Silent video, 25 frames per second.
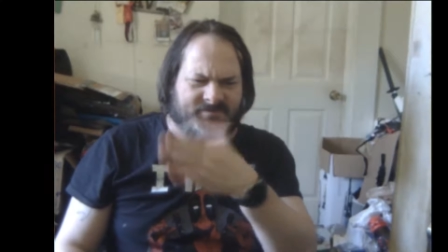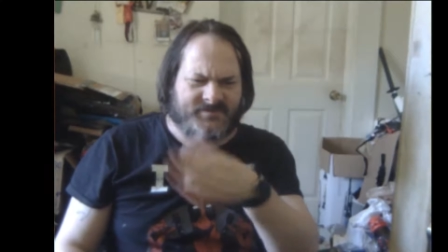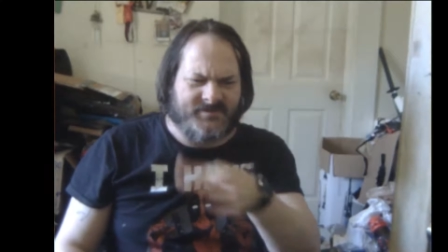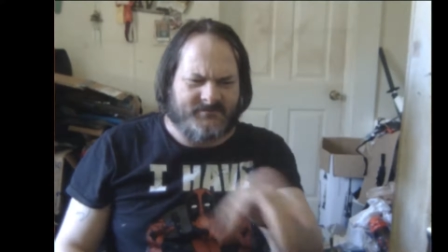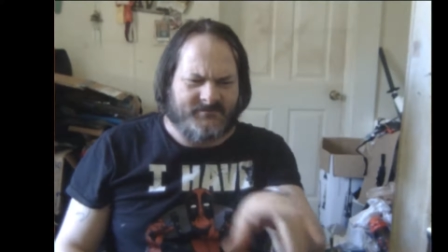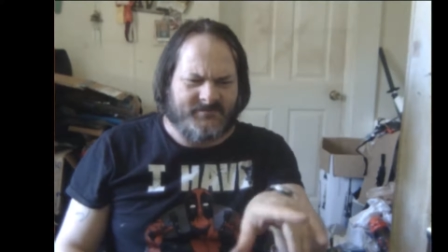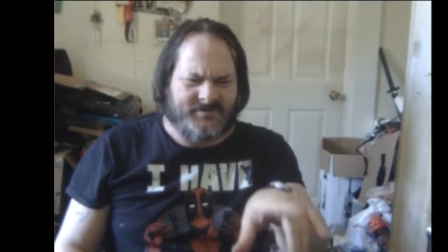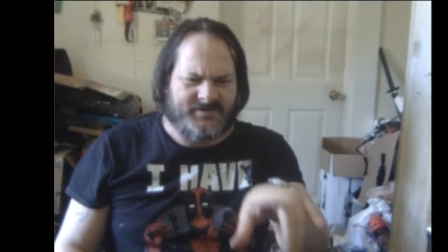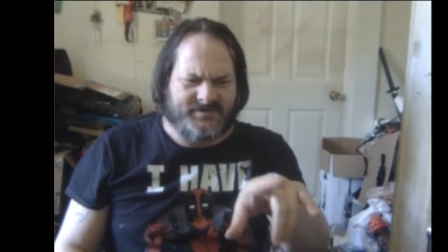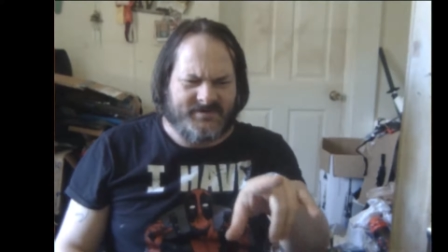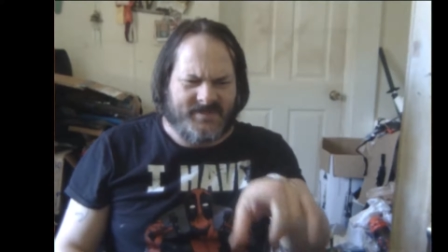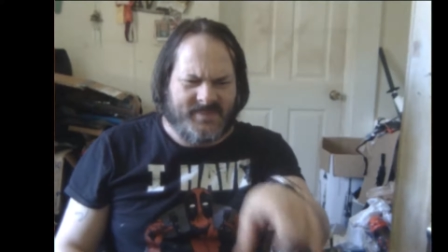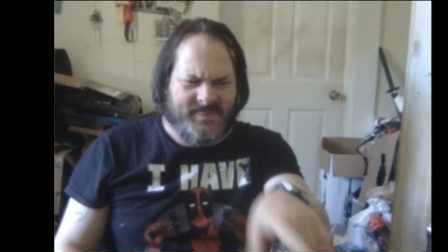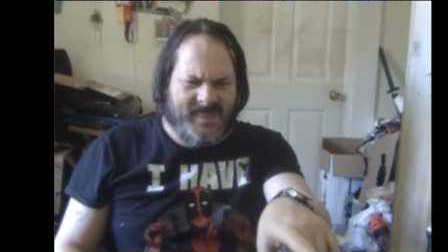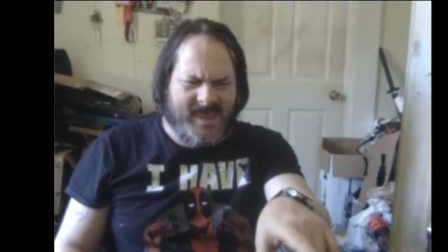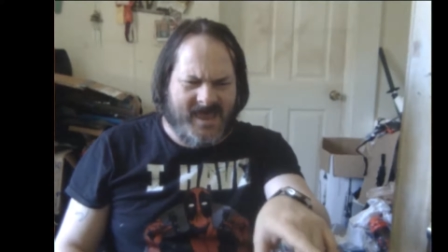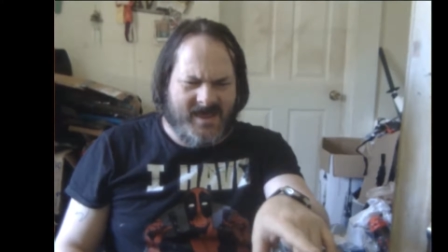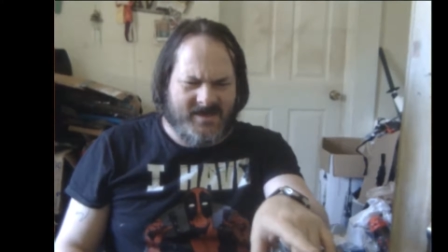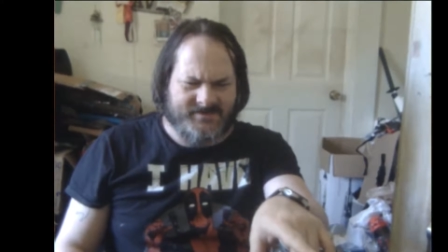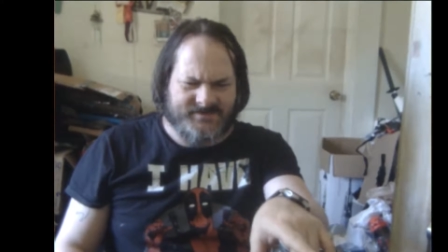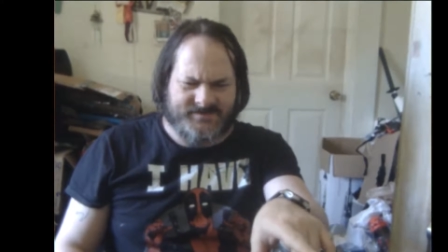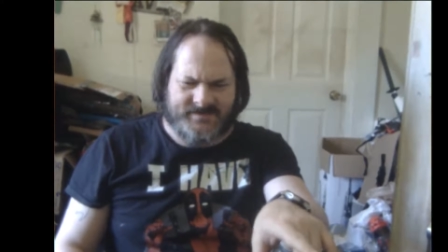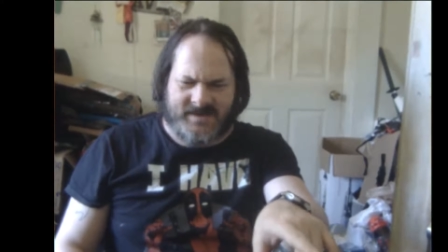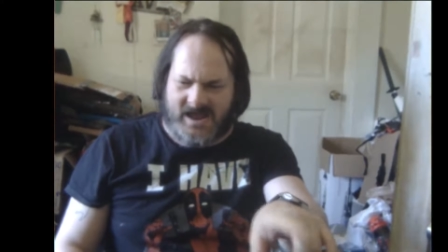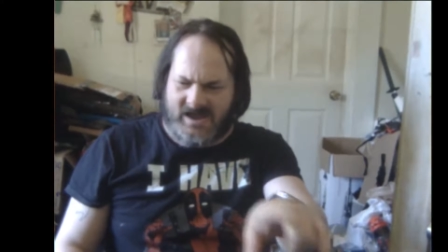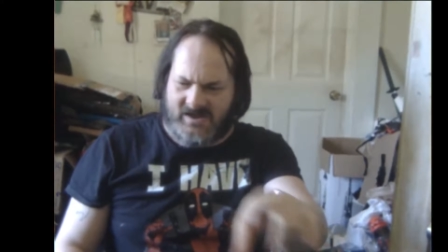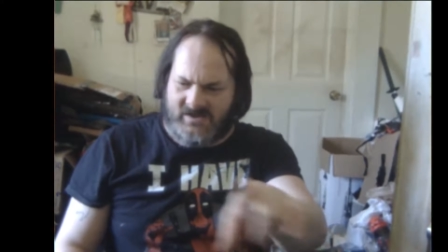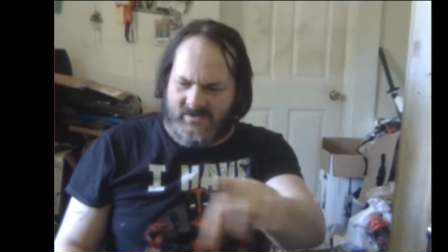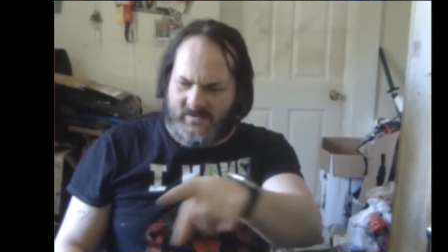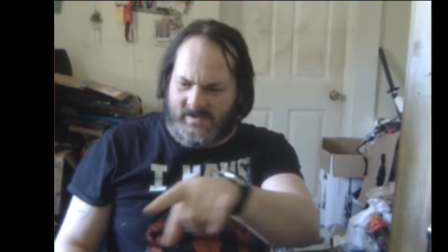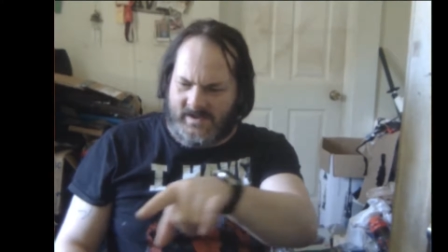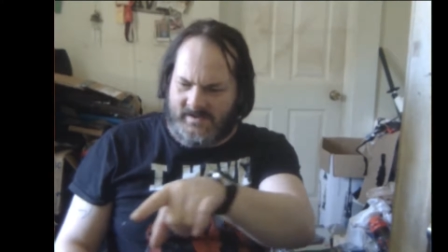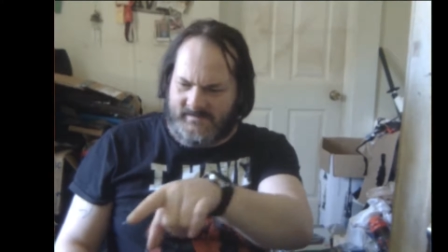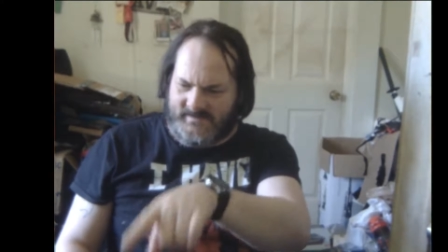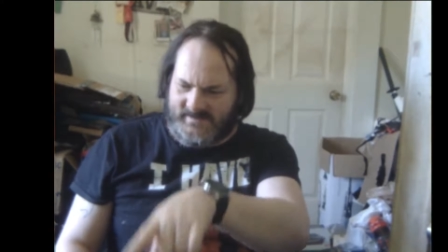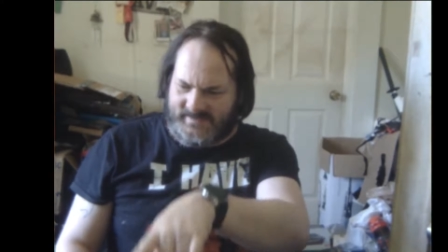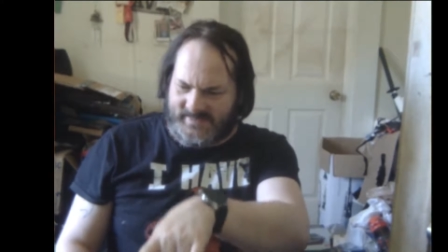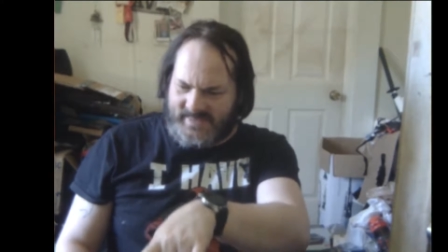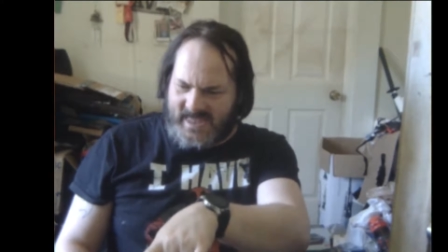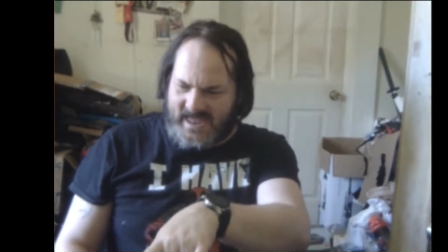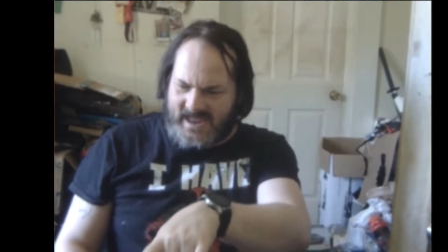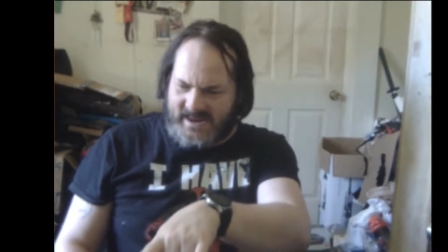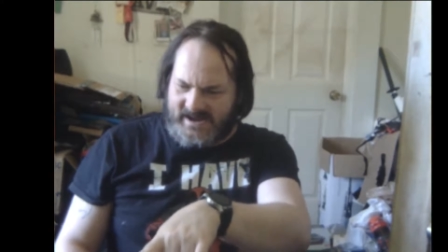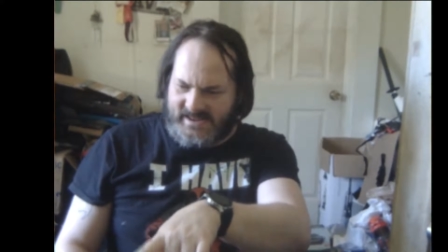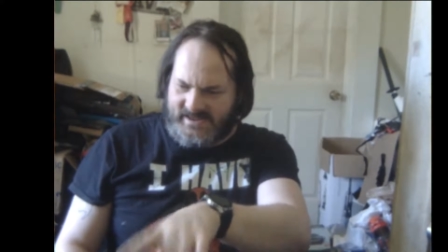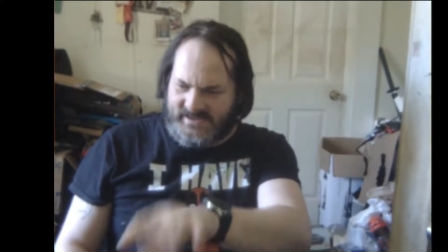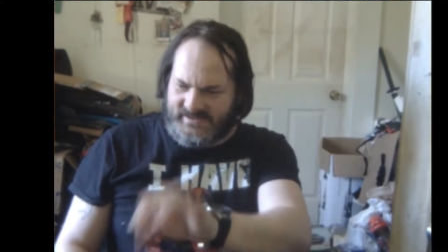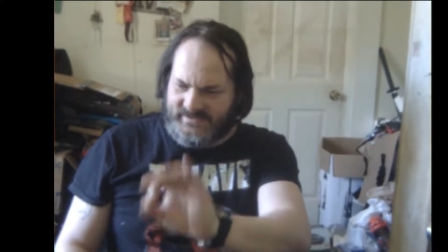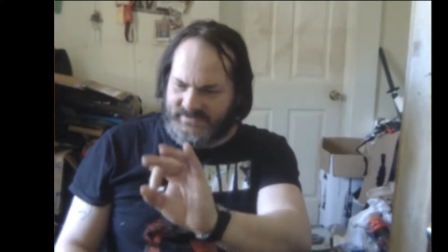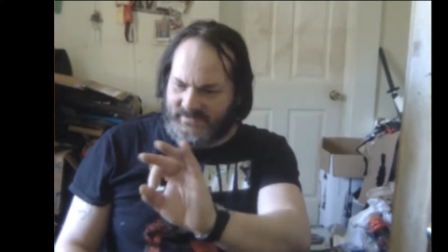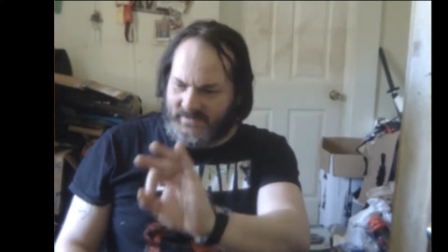some reason that's not going, but that is.